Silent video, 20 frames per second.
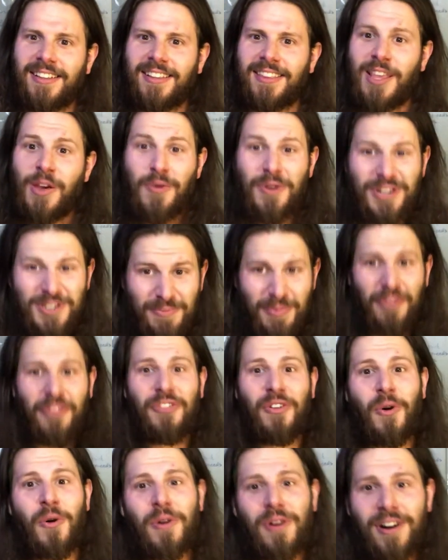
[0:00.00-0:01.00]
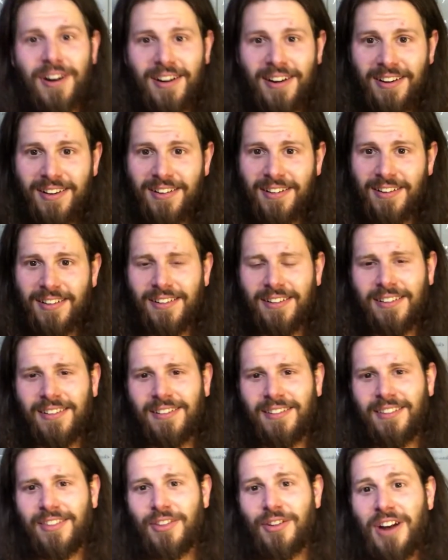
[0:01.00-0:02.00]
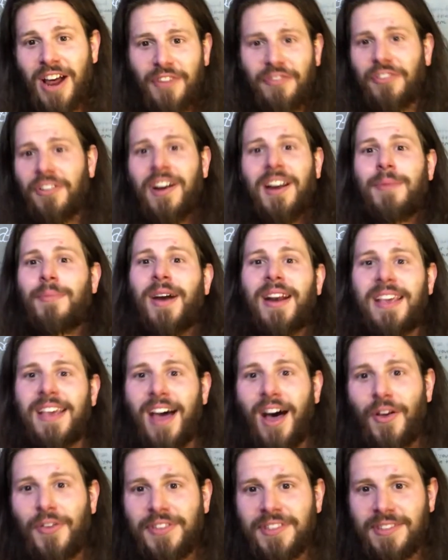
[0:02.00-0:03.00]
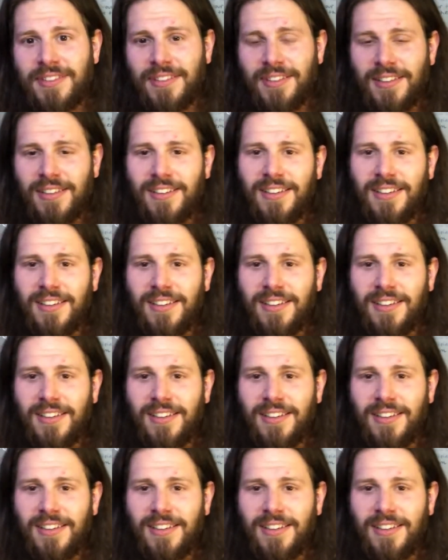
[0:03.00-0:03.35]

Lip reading: They weren't before. They're not for anybody else.